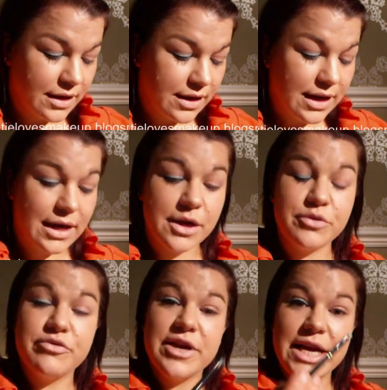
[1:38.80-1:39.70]
Okay, I'm
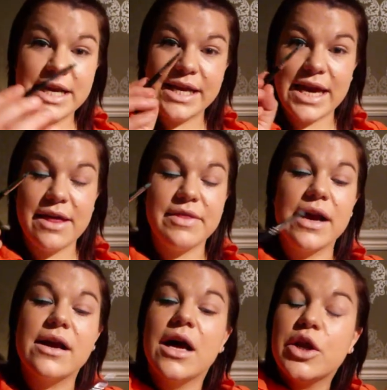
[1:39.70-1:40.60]
going to really get
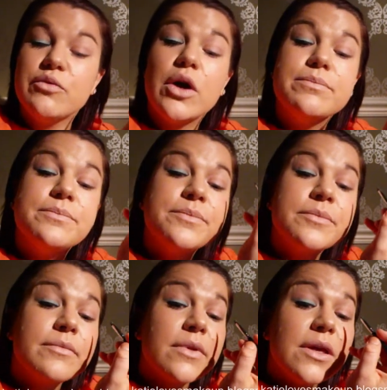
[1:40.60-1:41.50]
that colour on.
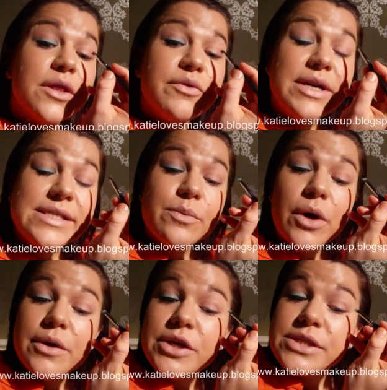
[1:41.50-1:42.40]
The reason
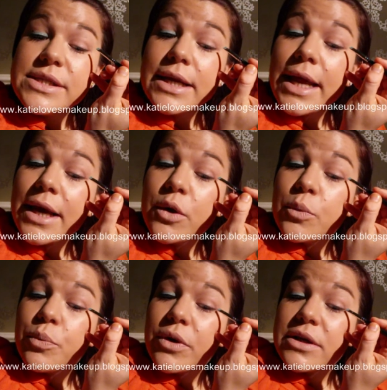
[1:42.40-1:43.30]
why I'm using an angle
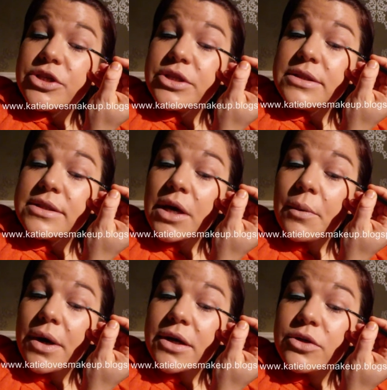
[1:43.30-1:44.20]
brush is so
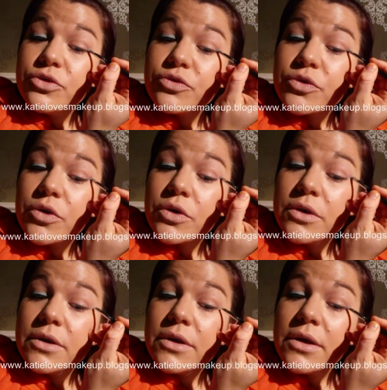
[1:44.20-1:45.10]
I can draw
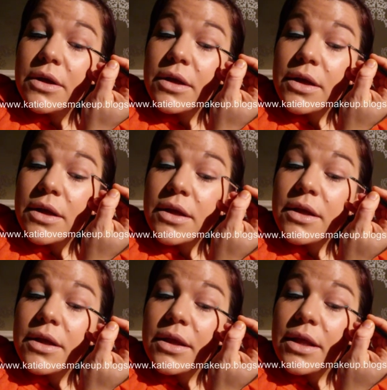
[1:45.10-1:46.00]

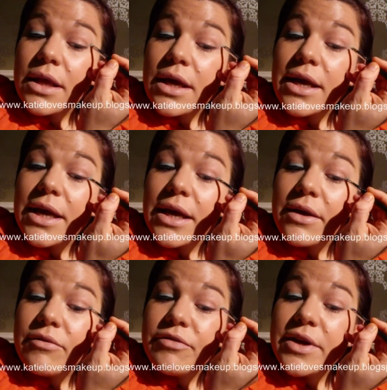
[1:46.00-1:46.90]
a
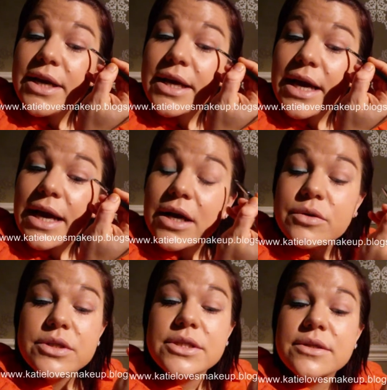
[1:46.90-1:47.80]
flick
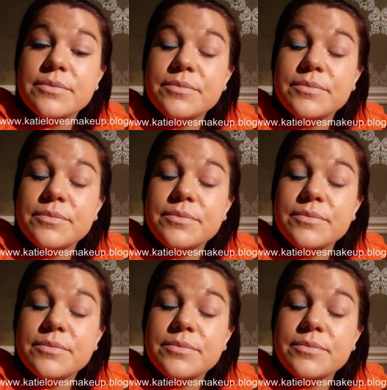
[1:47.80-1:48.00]
out